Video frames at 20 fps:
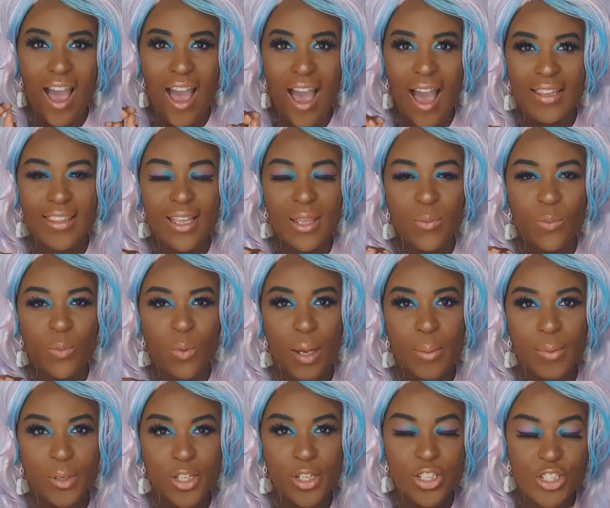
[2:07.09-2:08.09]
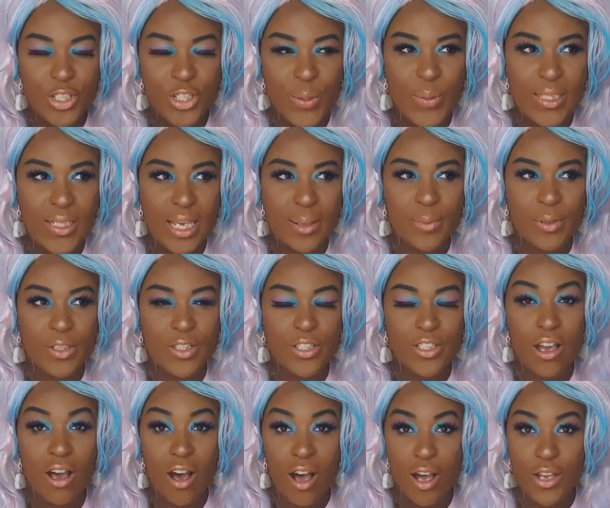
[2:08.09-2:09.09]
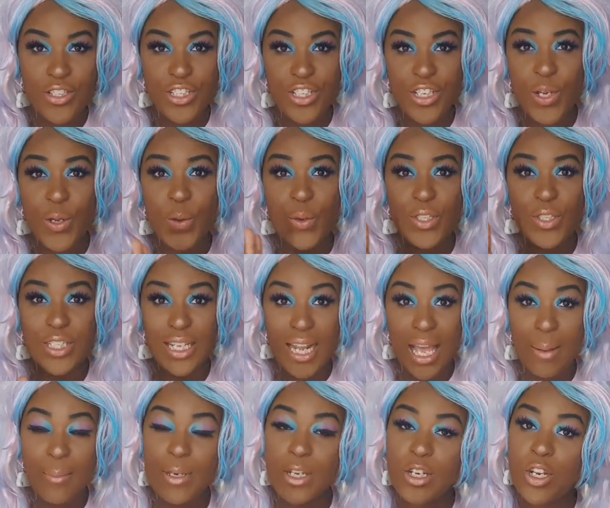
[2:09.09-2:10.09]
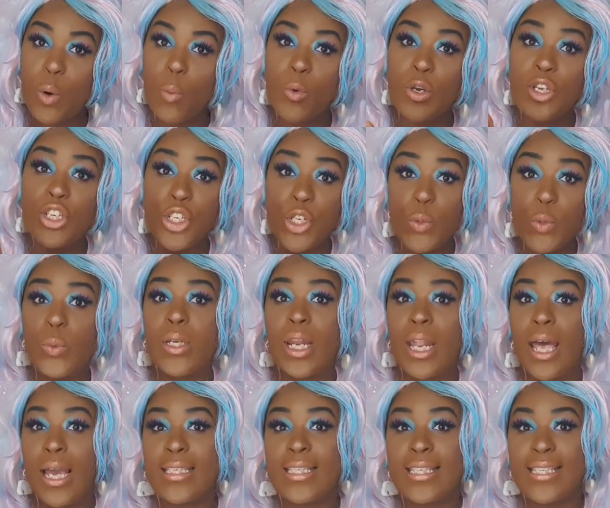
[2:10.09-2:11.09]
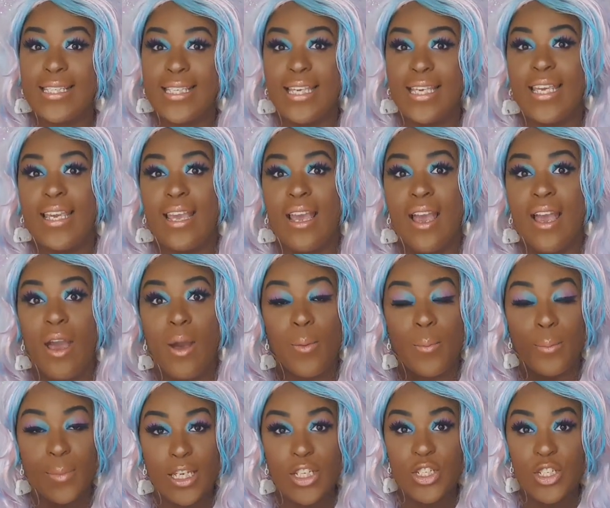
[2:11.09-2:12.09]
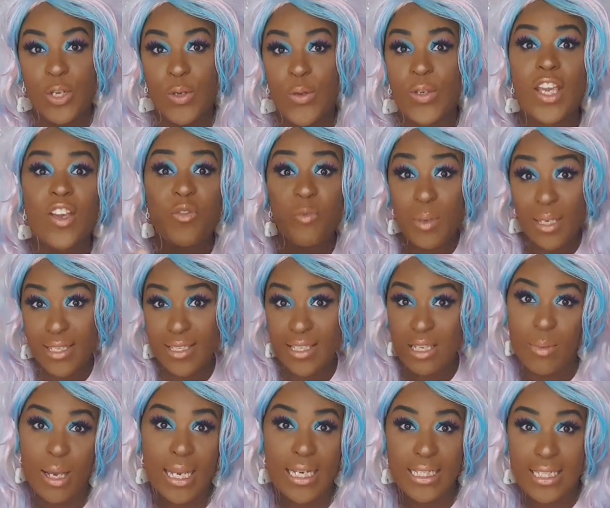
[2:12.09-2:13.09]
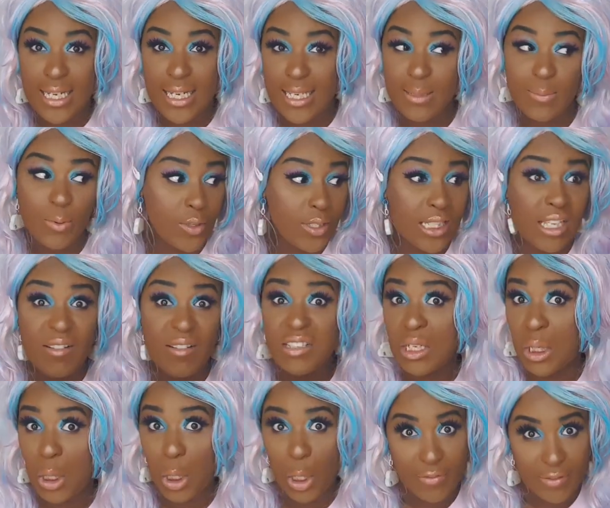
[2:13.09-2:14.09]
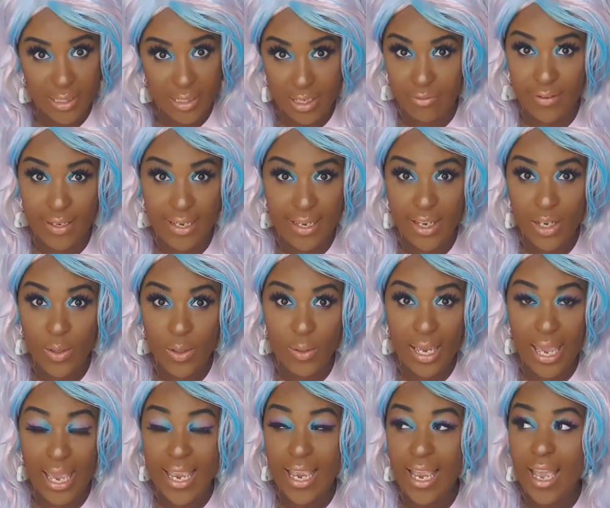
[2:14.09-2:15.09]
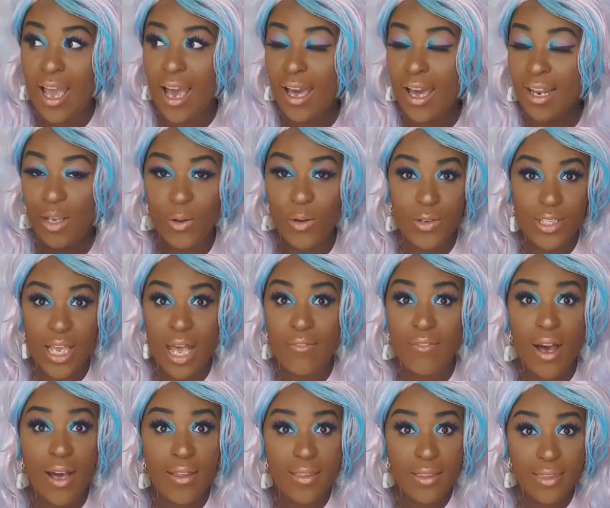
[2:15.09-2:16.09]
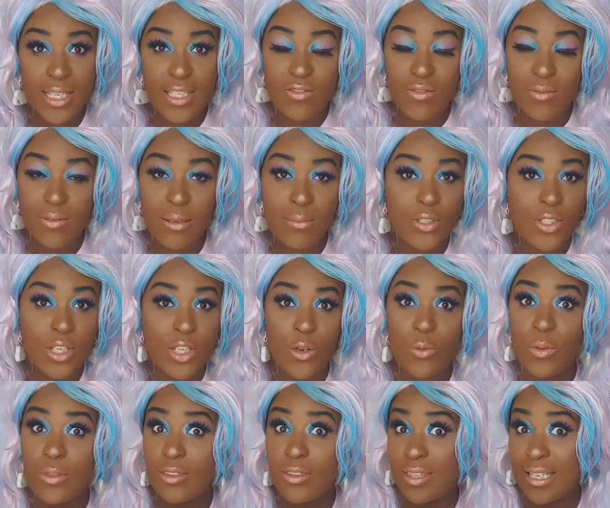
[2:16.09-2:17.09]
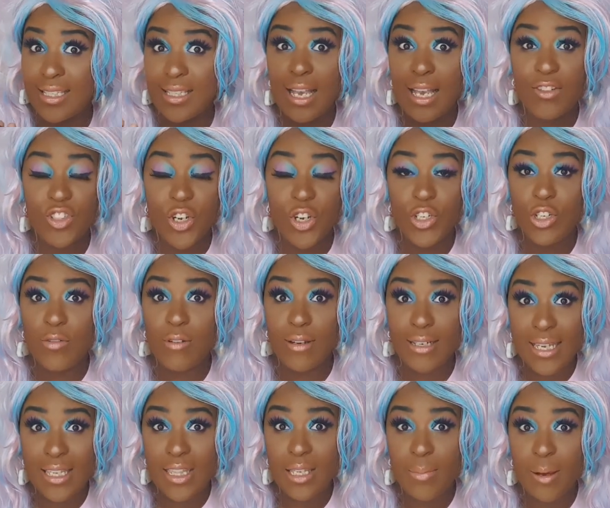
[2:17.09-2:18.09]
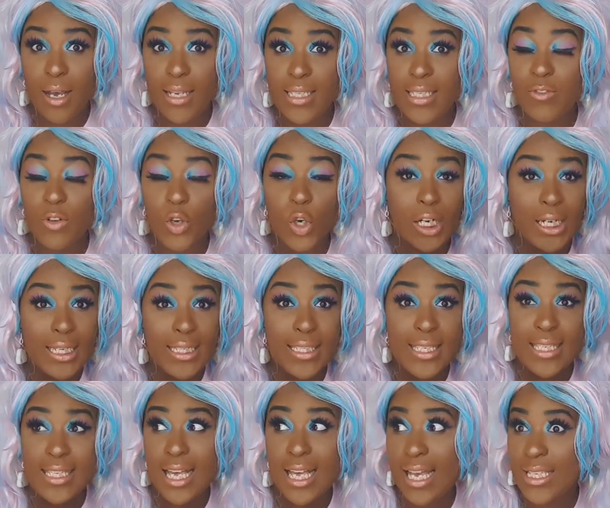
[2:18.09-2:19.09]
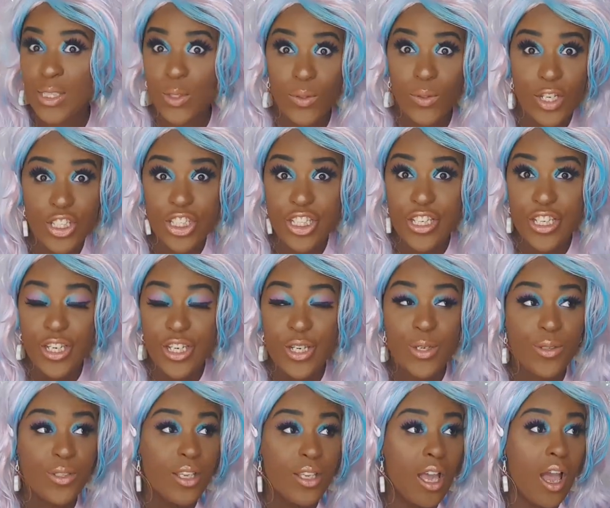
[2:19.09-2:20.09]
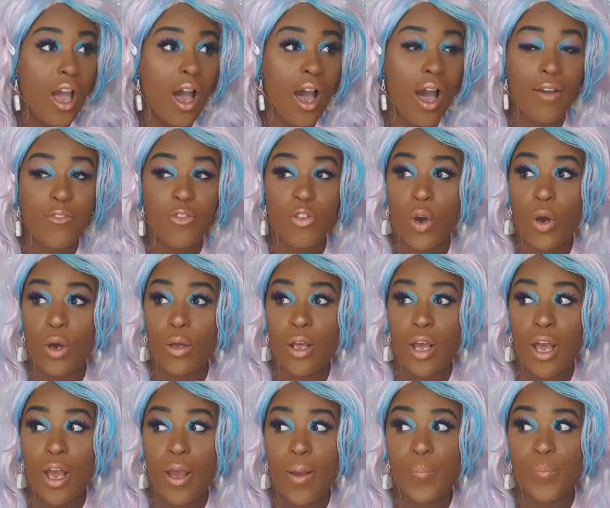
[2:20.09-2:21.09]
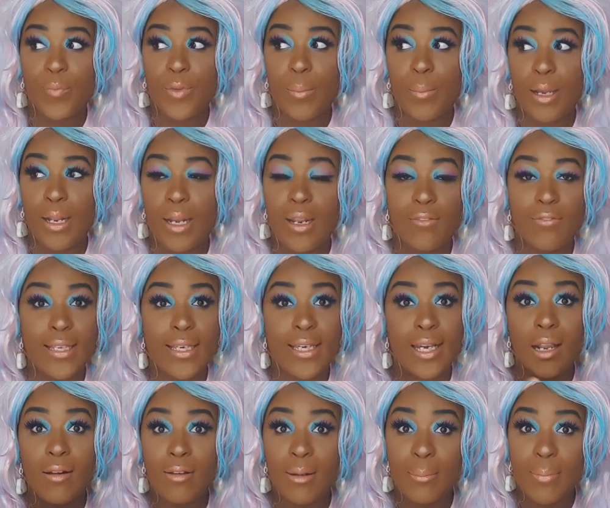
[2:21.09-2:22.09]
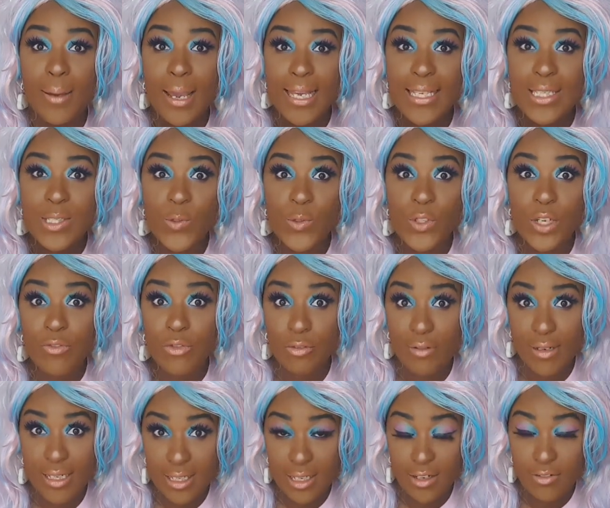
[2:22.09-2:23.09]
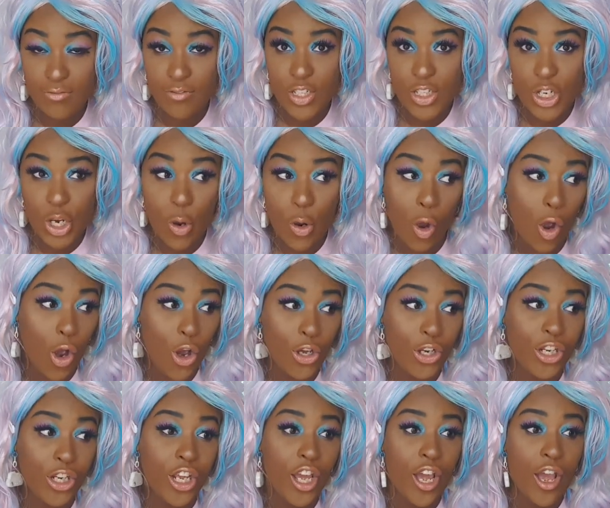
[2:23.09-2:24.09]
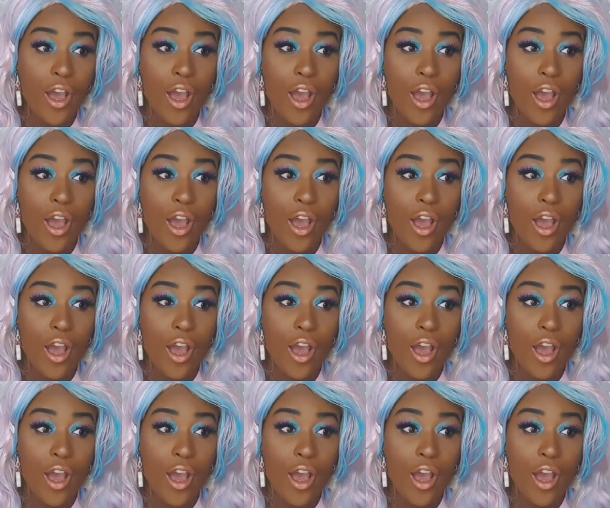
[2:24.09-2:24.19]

And then what I'm going to do is I'm going to ask you to let me know what you would like to see me do. Give me some ideas, because there is a lot of stuff here, okay? And I also have other things from them too, things that I've showed you already in the past. I've got glitters that I still need to use. I've got my lovely colouring pens, which I've already done a video on.